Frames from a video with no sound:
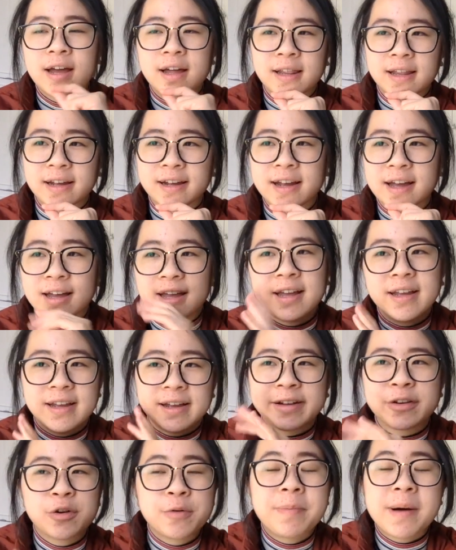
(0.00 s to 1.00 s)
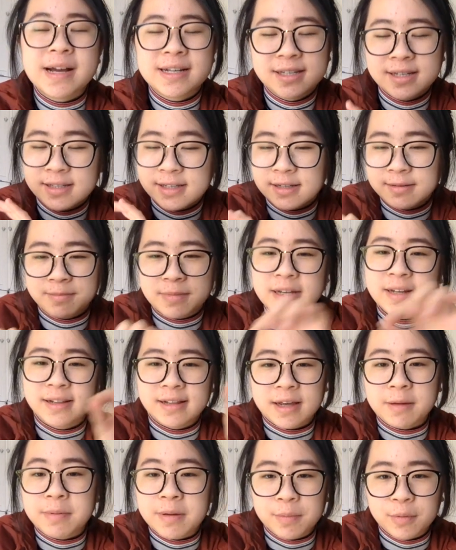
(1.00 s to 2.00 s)
Like goodbyes doesn't mean
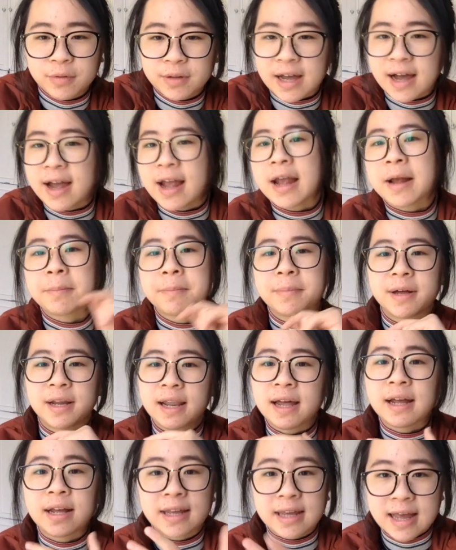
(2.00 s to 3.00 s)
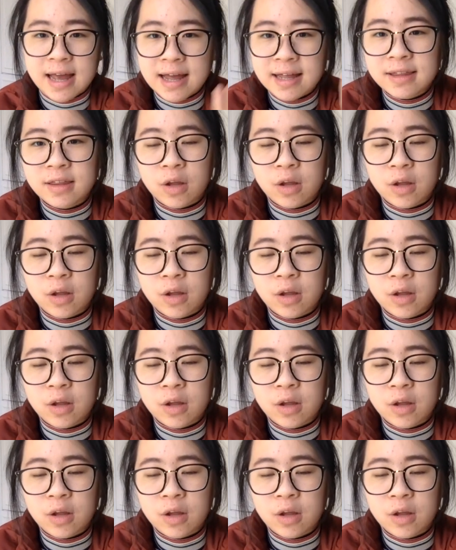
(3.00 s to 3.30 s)
like people dying, but like yeah,